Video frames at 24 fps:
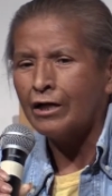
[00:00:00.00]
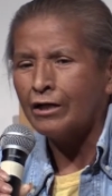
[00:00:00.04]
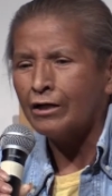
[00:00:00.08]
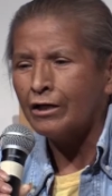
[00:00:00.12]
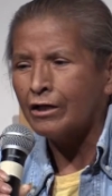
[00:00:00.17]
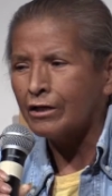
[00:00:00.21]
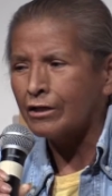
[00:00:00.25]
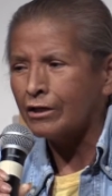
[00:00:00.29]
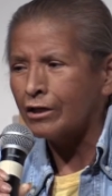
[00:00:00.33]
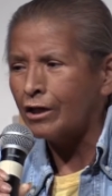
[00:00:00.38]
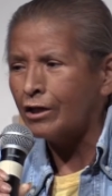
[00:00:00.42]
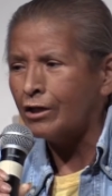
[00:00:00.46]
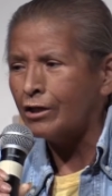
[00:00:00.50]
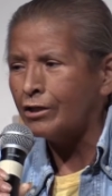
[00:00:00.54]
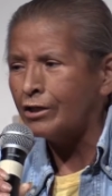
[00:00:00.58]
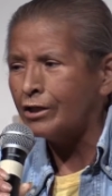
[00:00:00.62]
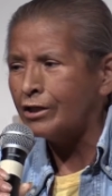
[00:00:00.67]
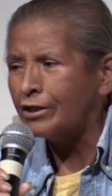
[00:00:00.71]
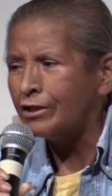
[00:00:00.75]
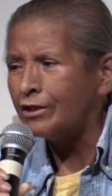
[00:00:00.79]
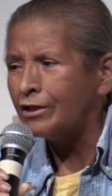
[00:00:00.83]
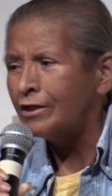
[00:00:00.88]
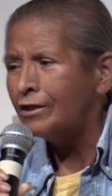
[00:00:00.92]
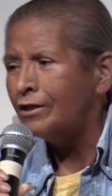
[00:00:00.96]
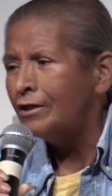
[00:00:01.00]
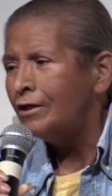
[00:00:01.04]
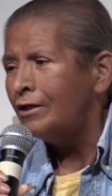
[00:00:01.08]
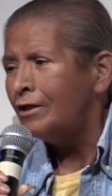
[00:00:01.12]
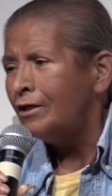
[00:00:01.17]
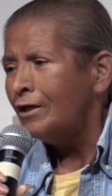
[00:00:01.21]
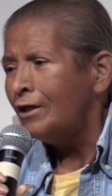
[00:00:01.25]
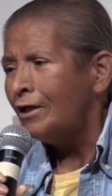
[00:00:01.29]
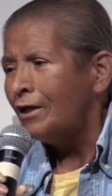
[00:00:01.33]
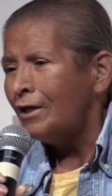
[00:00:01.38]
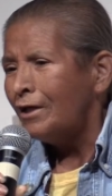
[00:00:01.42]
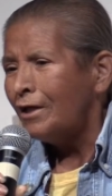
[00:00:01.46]
our garden
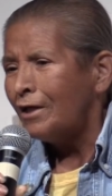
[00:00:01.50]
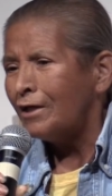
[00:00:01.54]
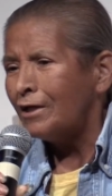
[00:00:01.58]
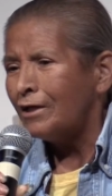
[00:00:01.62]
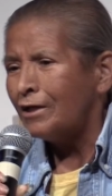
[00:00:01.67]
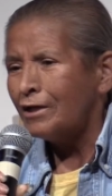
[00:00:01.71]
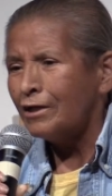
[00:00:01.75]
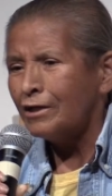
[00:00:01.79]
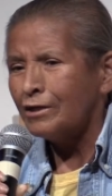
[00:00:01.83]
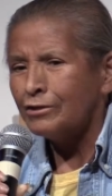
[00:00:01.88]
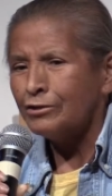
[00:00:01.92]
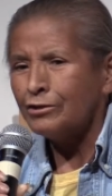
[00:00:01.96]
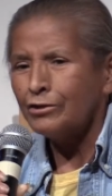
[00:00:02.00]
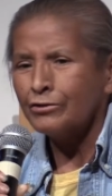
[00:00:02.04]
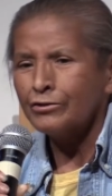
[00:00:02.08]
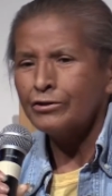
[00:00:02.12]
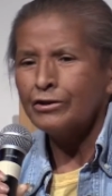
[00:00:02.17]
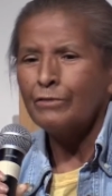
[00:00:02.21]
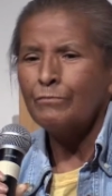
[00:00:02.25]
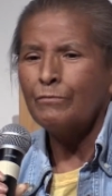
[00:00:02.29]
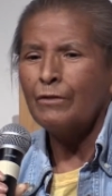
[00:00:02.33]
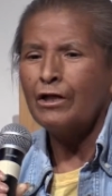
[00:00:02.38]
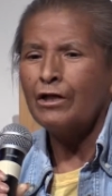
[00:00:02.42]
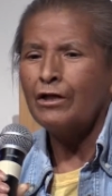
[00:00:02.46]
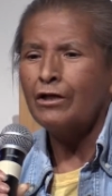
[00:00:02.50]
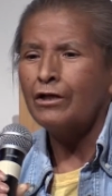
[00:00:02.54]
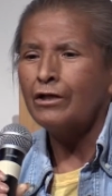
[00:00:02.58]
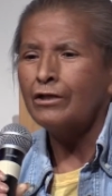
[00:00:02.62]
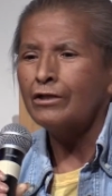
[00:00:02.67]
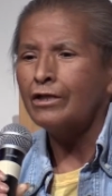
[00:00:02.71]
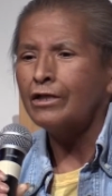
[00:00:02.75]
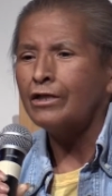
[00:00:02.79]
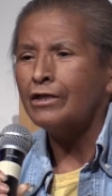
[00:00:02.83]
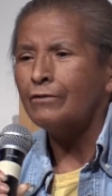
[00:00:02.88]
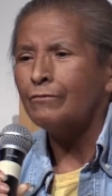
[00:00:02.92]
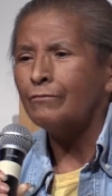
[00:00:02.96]
and took them
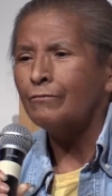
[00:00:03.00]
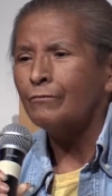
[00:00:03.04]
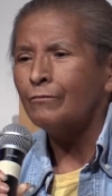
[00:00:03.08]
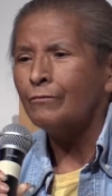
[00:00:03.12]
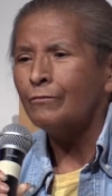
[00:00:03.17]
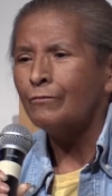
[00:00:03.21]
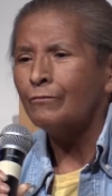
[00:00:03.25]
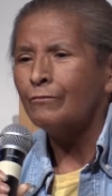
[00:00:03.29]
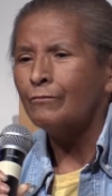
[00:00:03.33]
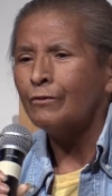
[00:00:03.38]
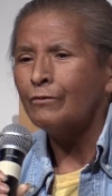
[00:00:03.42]
all and